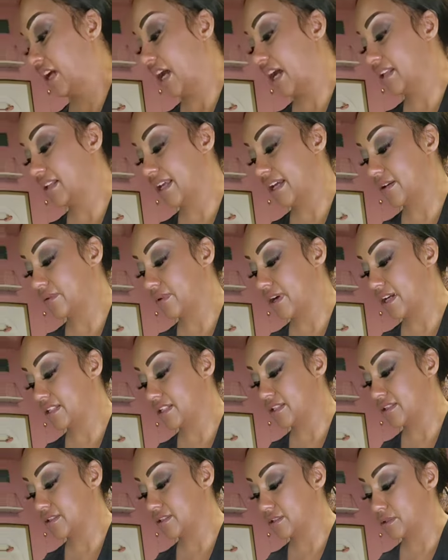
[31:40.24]
I like
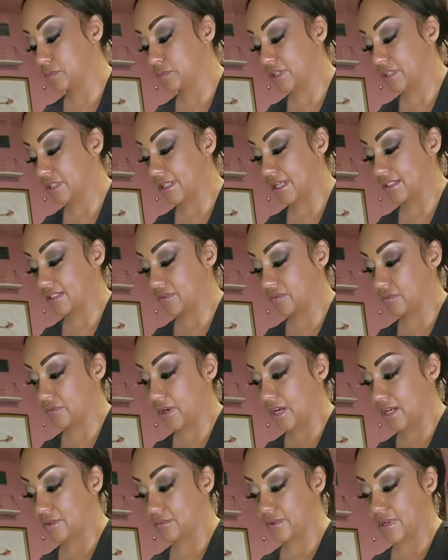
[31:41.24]
rice a little bit, like the
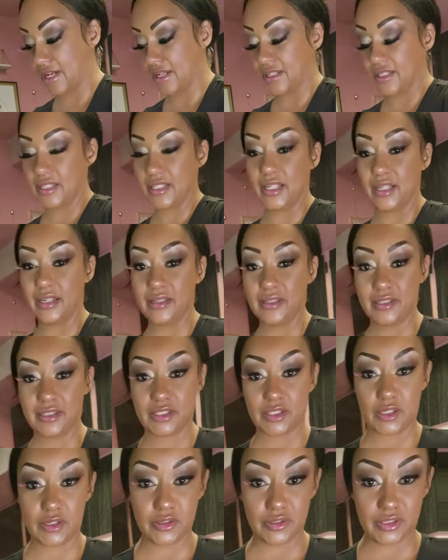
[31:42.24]
fried rice.
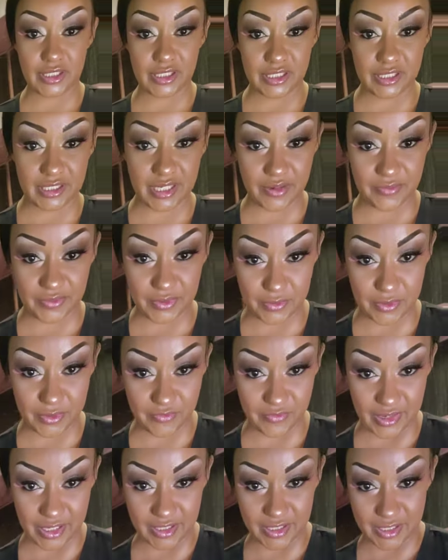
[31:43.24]
So you just stuff it
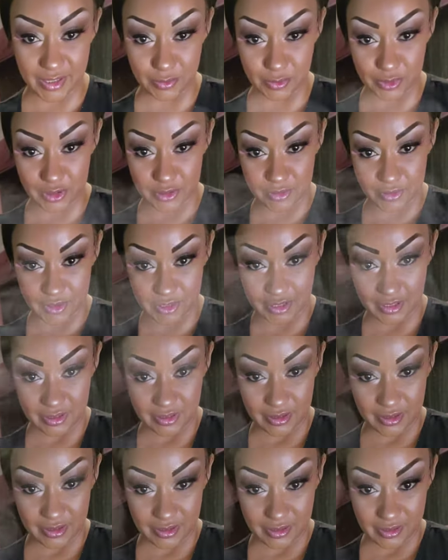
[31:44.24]
with vegetables.
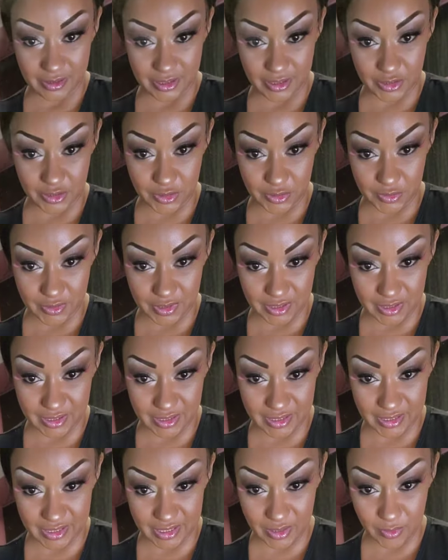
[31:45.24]
As you can
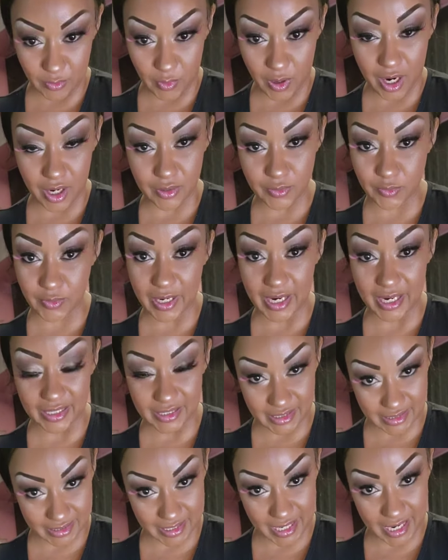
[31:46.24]
see, wild
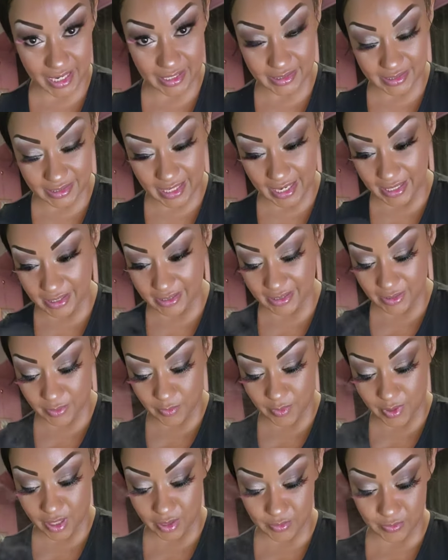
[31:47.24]
rice. Yeah, exactly,
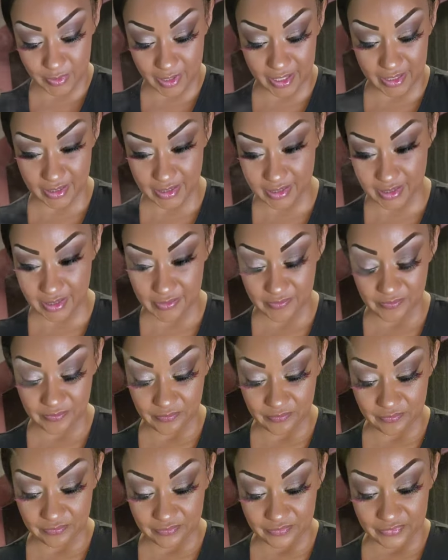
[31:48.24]
wild rice.
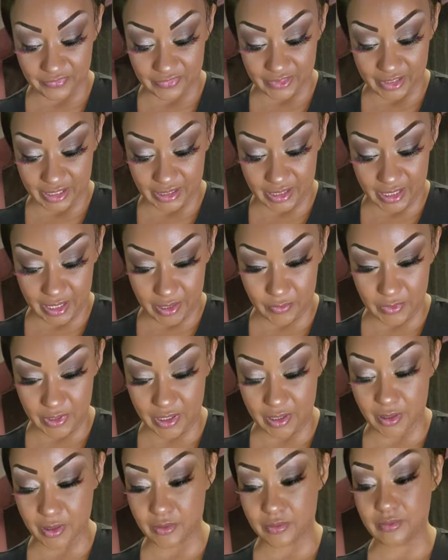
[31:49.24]
And then we're
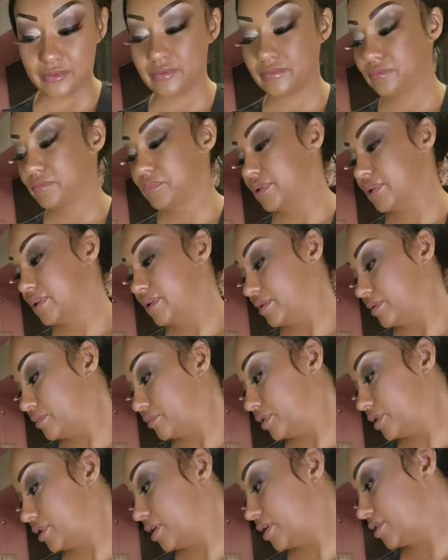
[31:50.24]
going to
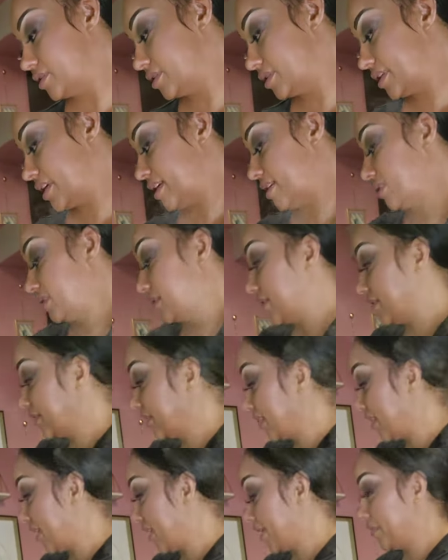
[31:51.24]
put our steaks on
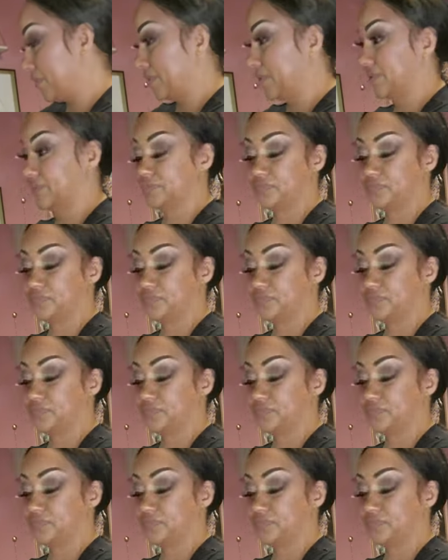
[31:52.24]
top.